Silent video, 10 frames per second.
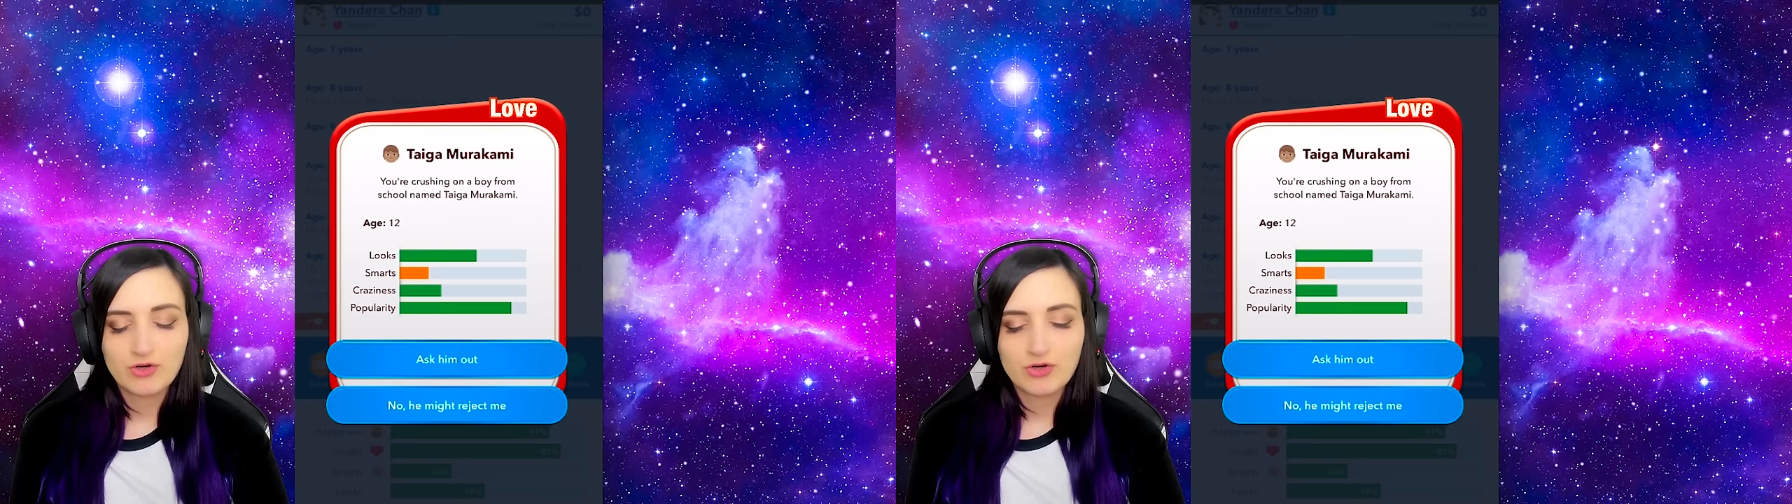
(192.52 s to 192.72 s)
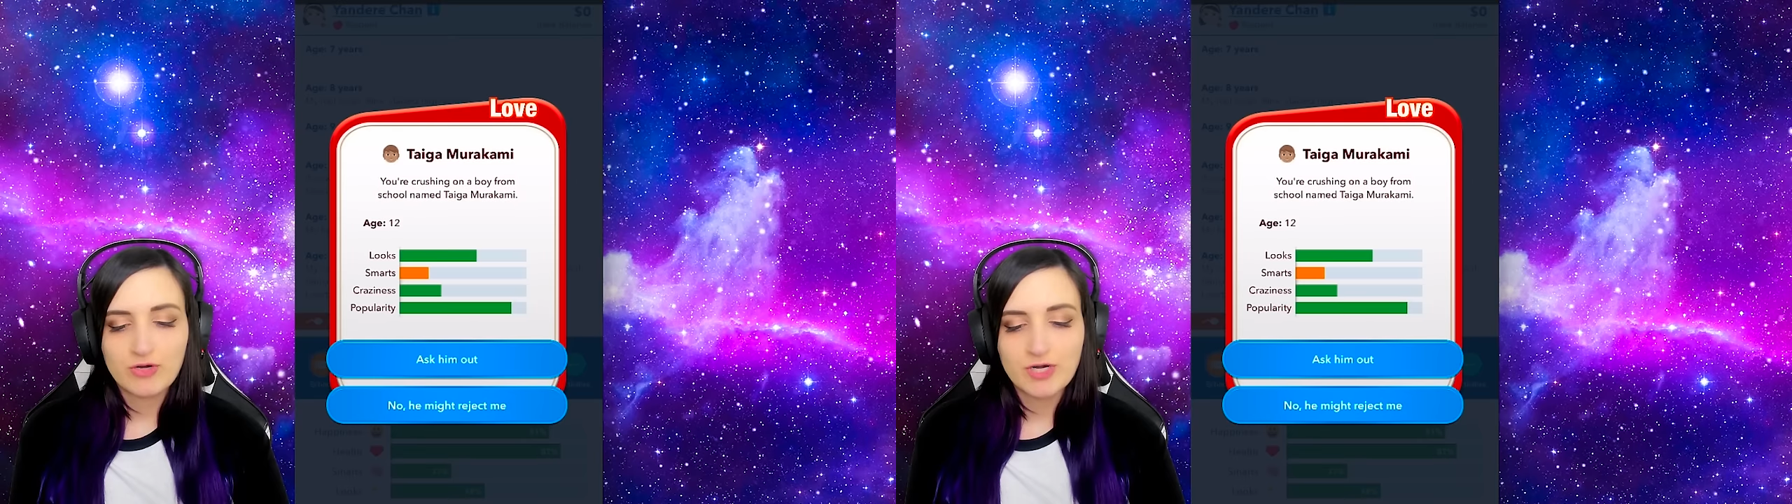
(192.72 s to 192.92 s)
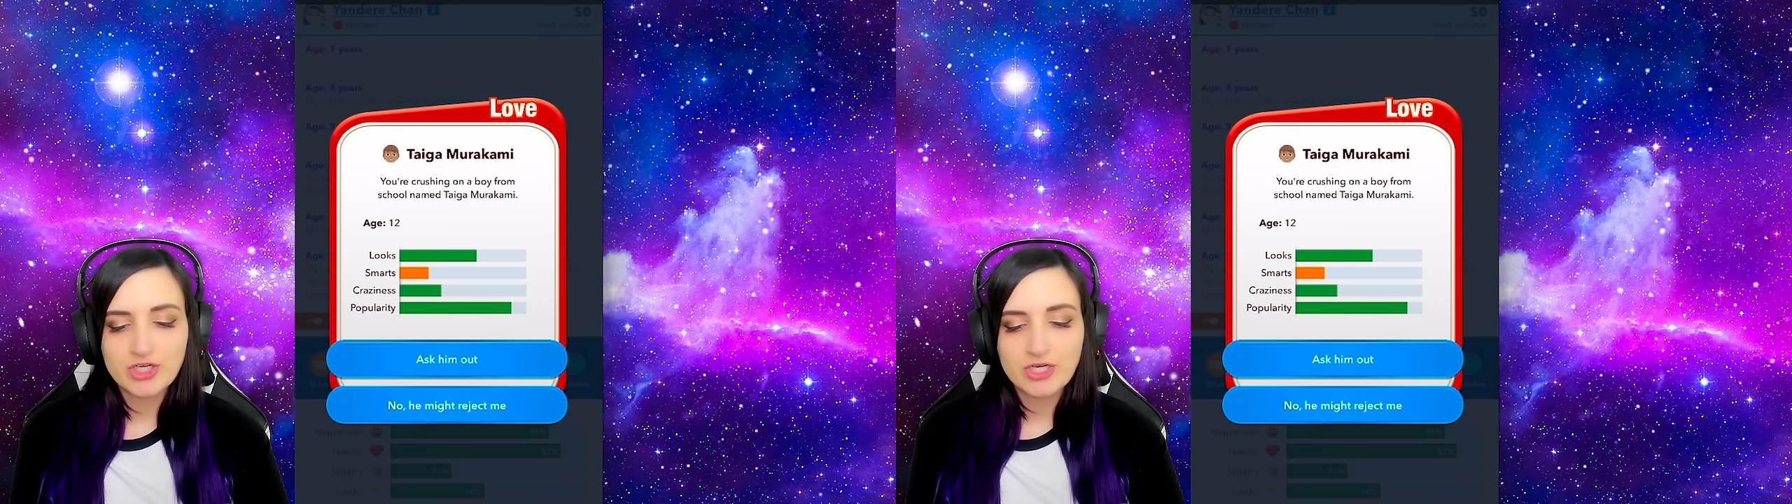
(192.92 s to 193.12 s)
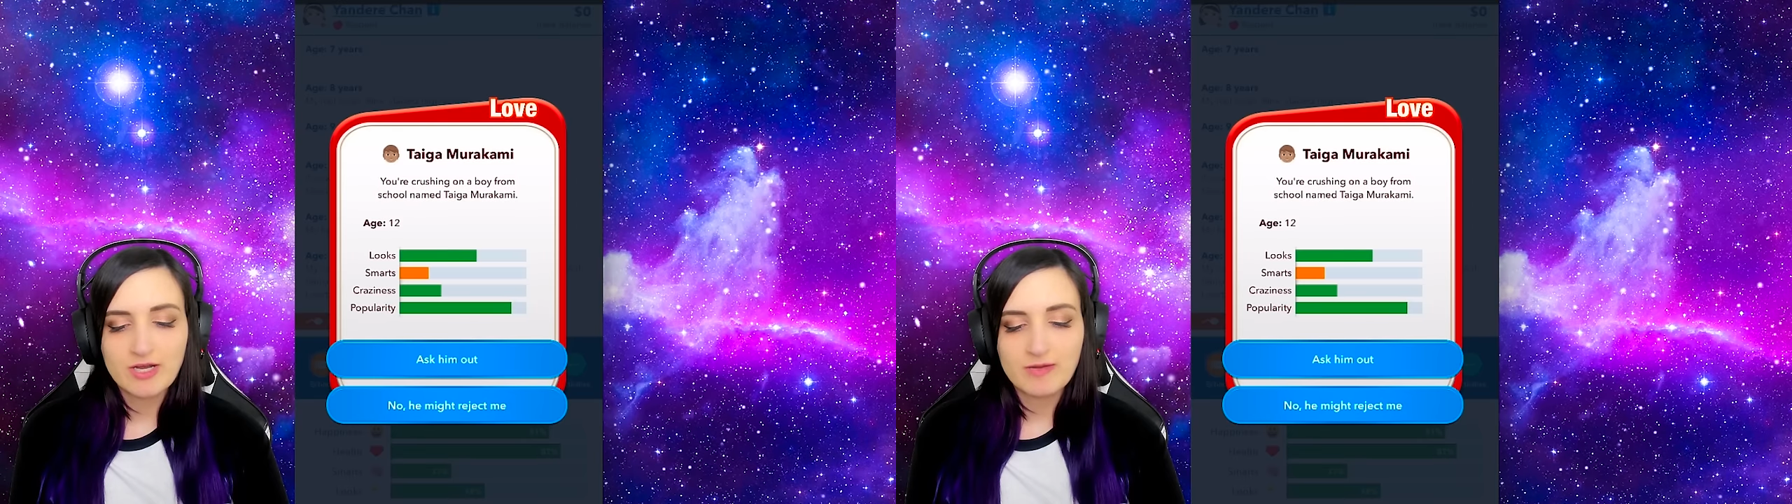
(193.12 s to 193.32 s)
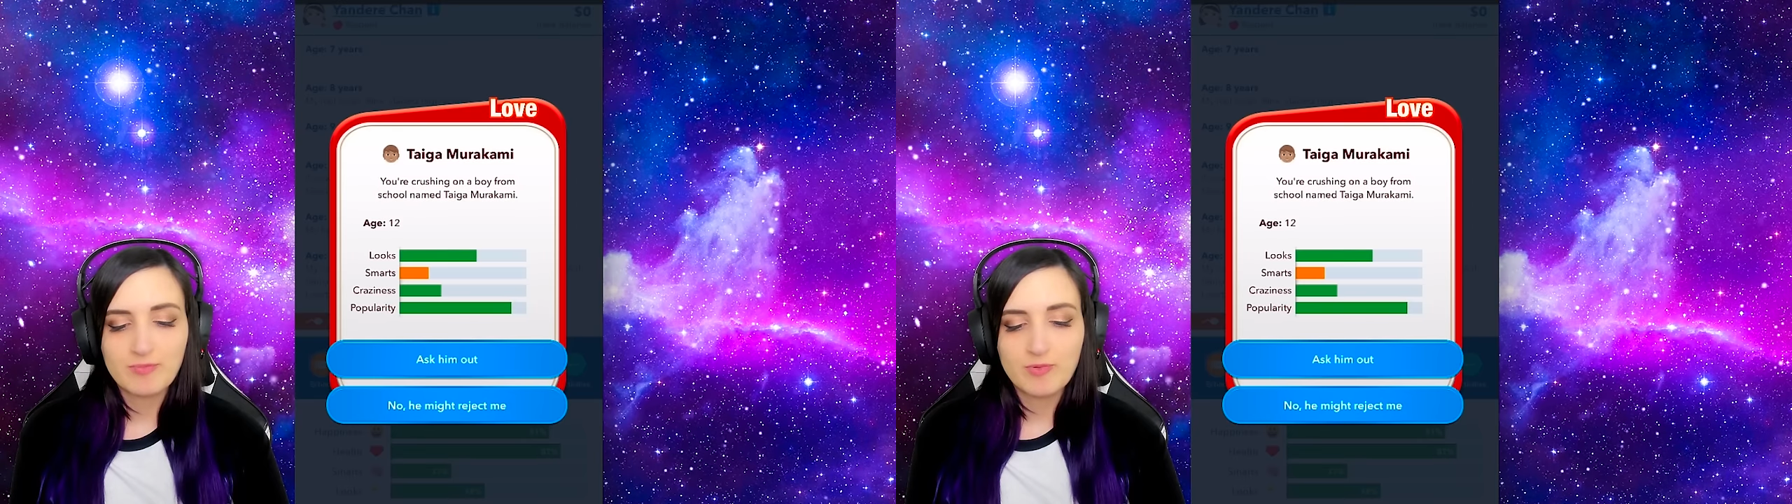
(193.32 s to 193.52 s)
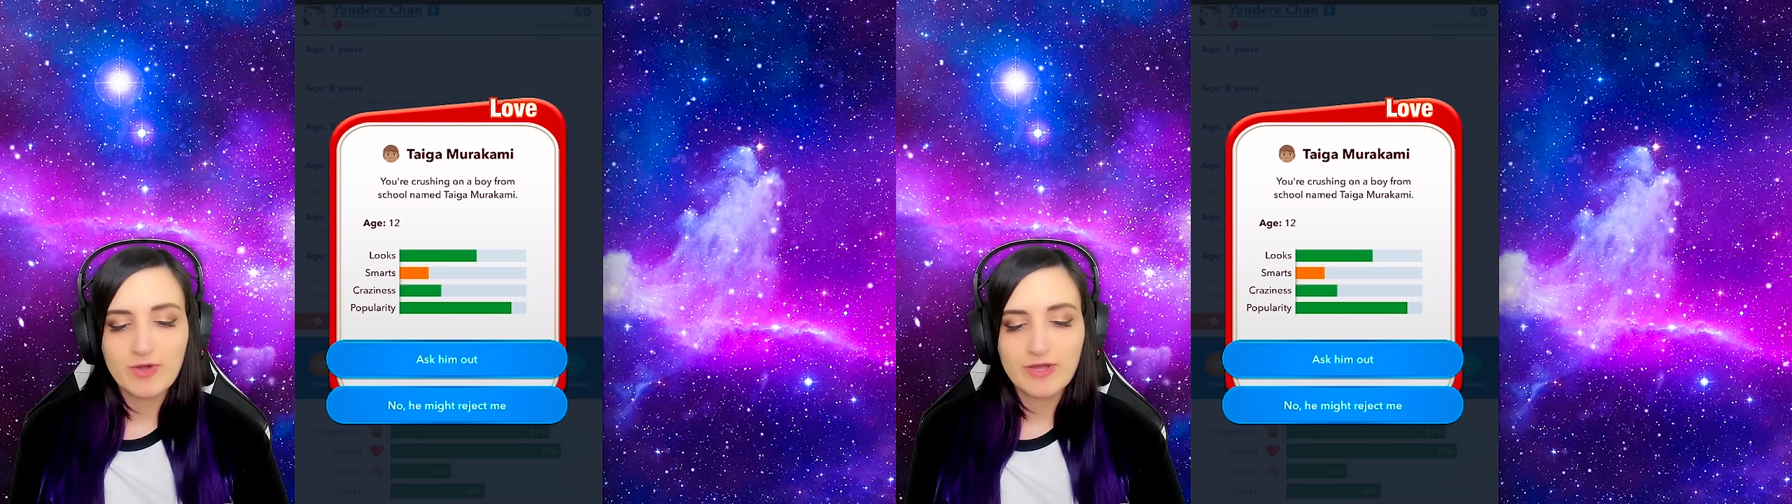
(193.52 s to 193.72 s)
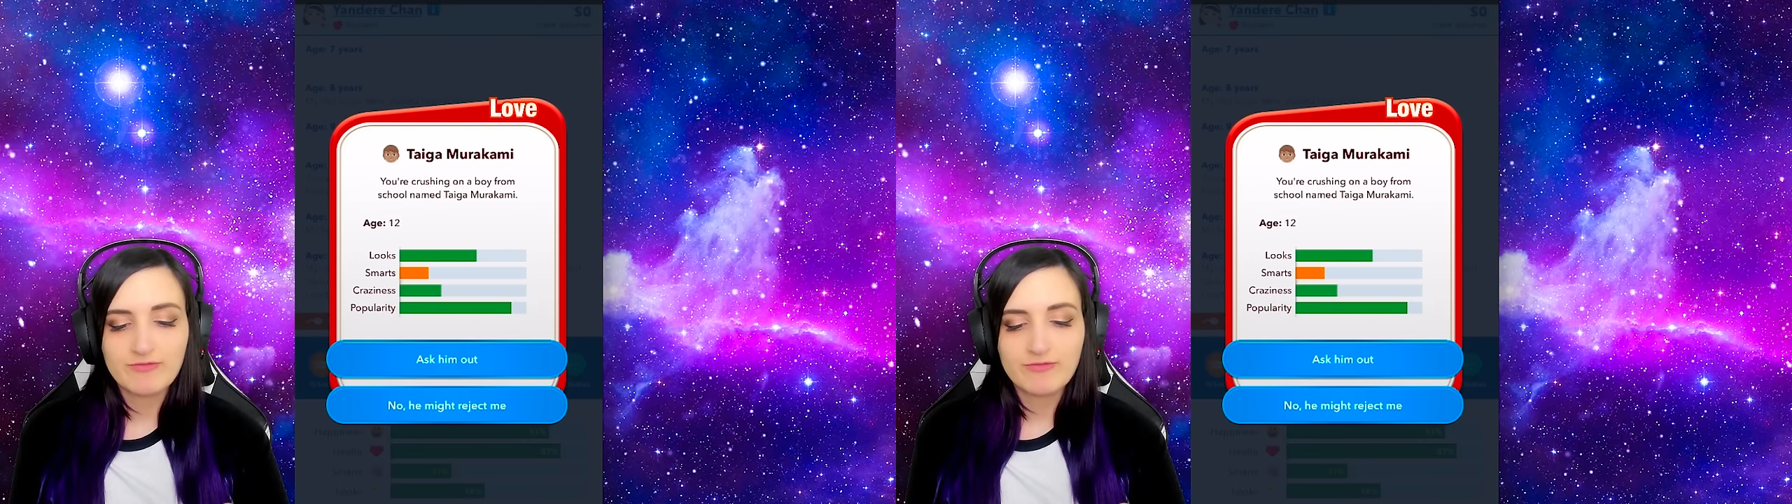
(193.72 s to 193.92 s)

You're crushing on a boy